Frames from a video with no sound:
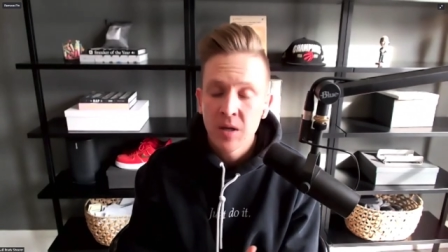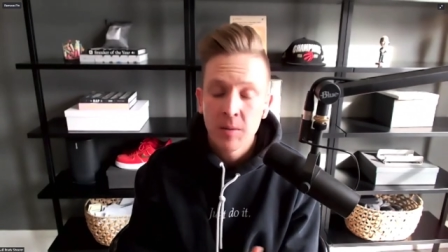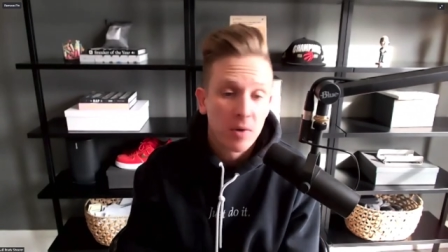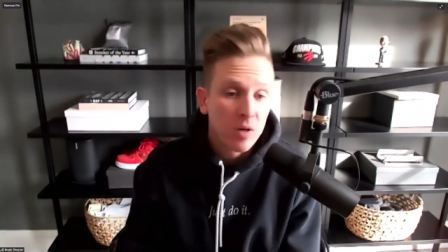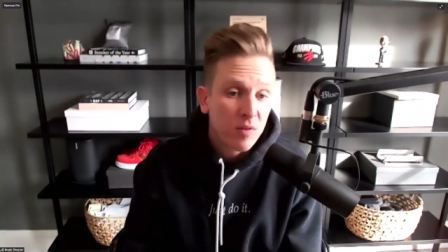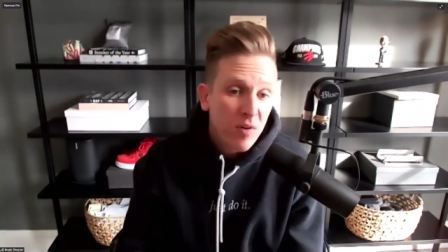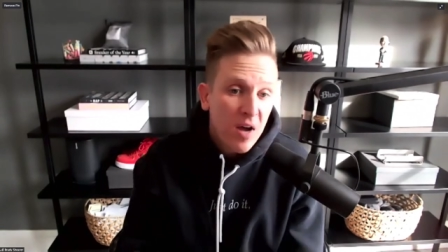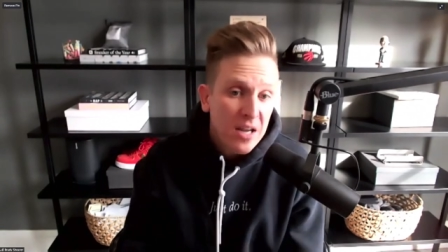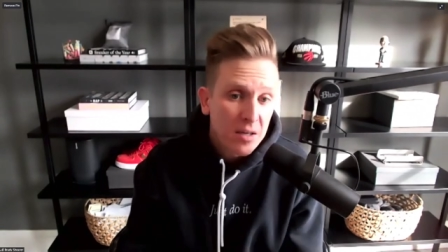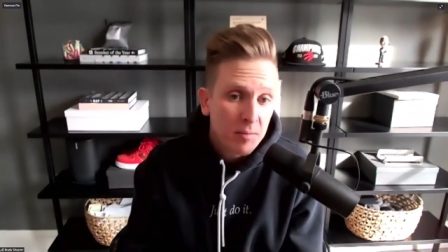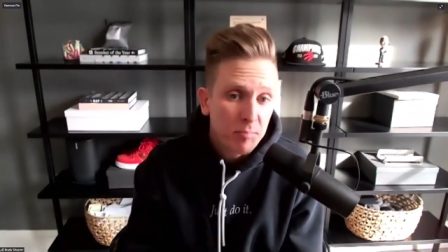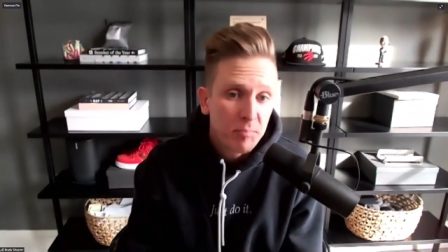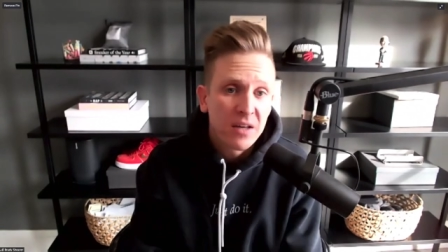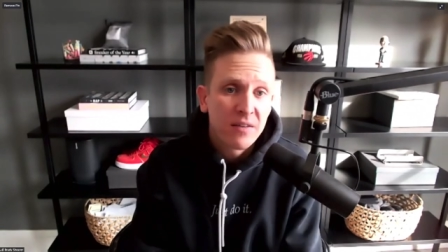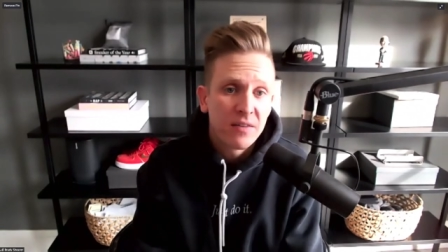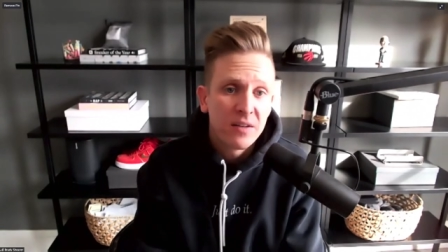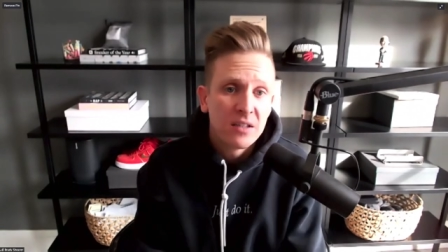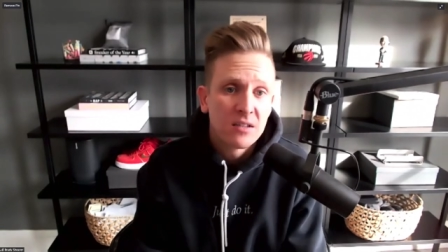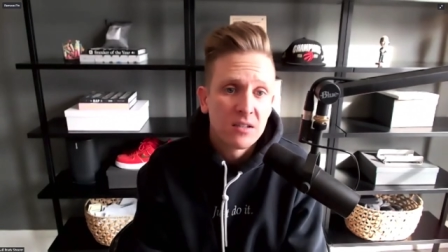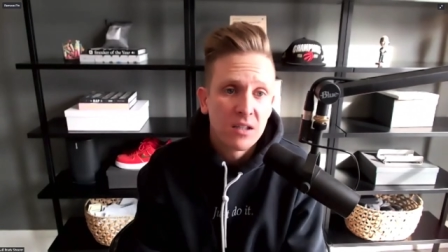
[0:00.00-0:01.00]
but if I can
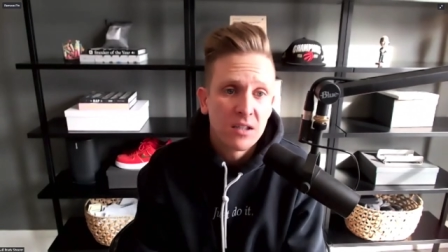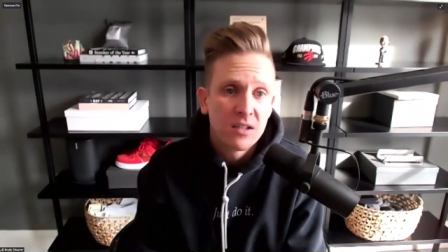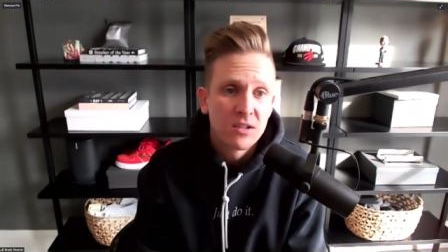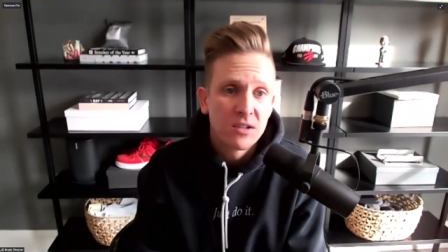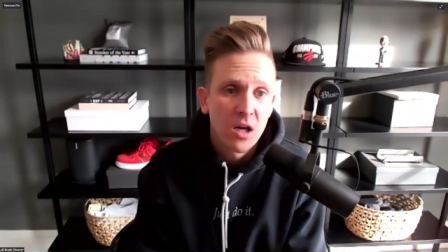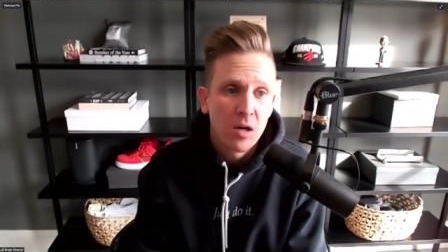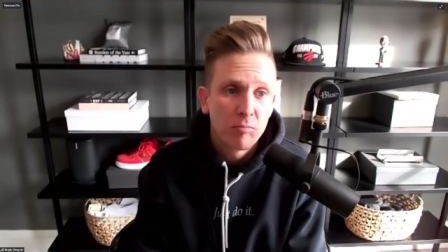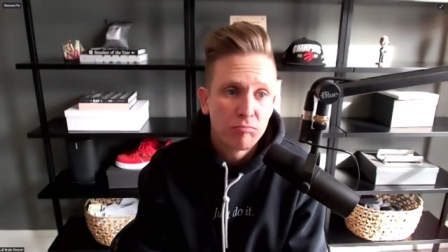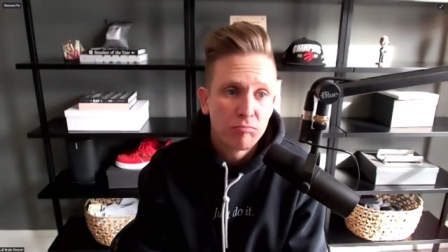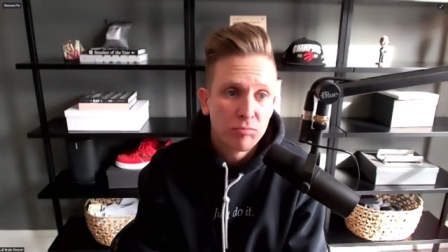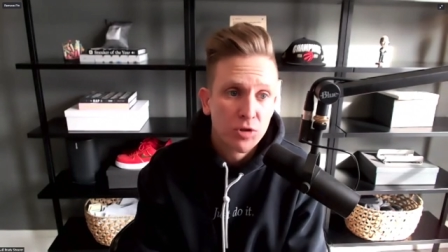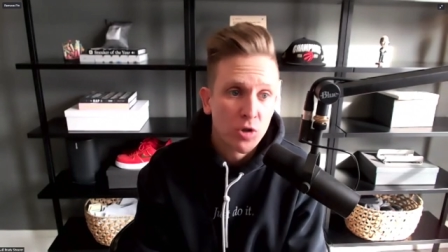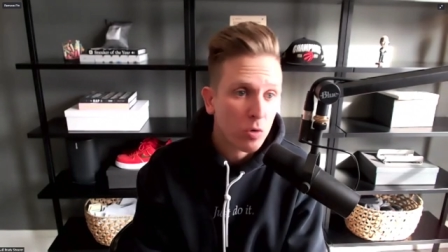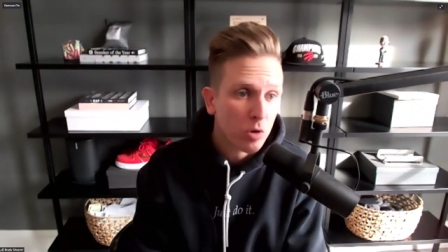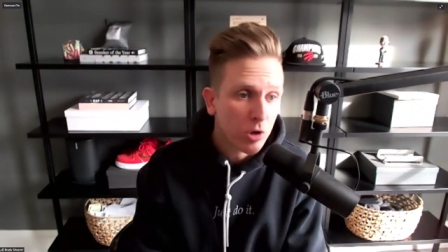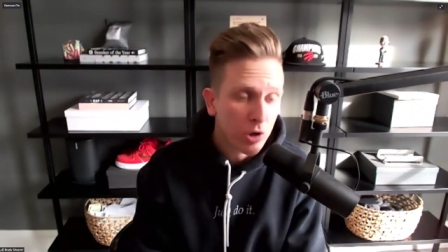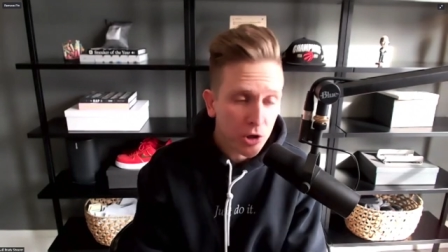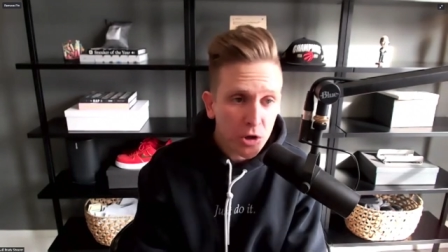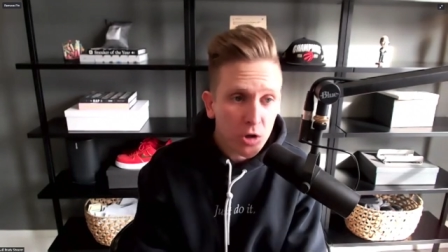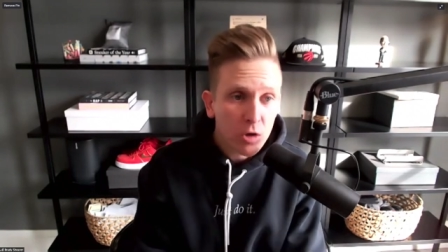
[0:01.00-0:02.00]
pick these things up, so
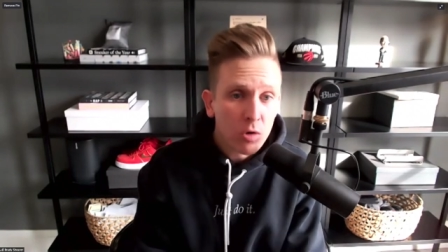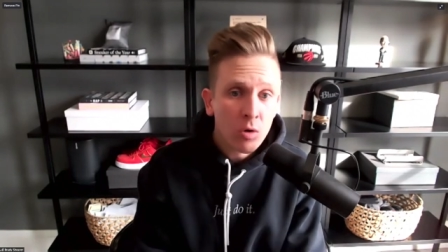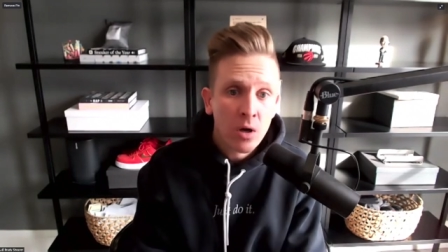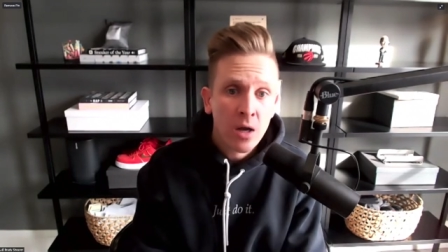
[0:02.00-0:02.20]
can you.